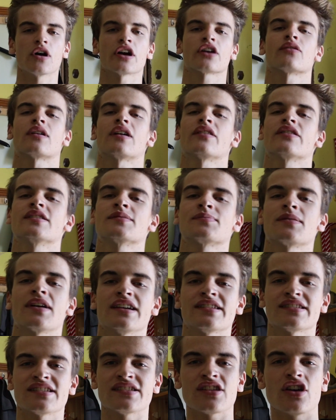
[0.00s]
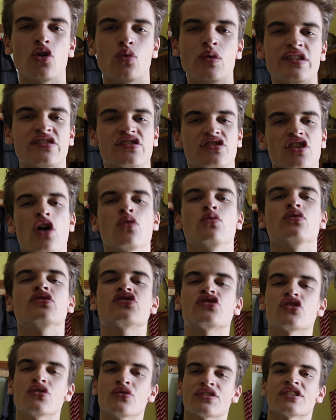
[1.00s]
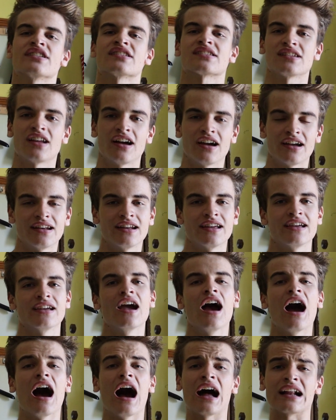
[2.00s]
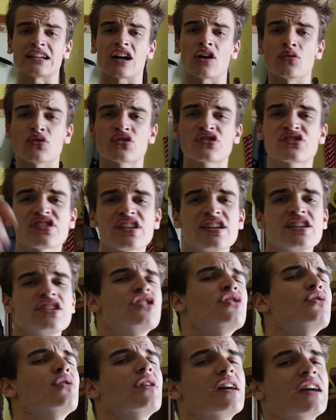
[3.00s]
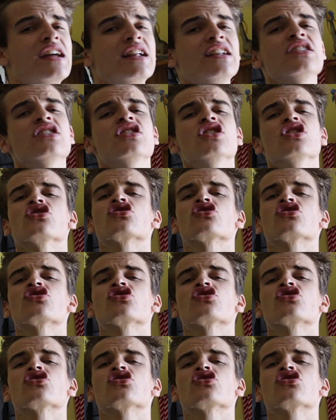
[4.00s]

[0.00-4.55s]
work around these places, we don't do things lightly, and I will see you in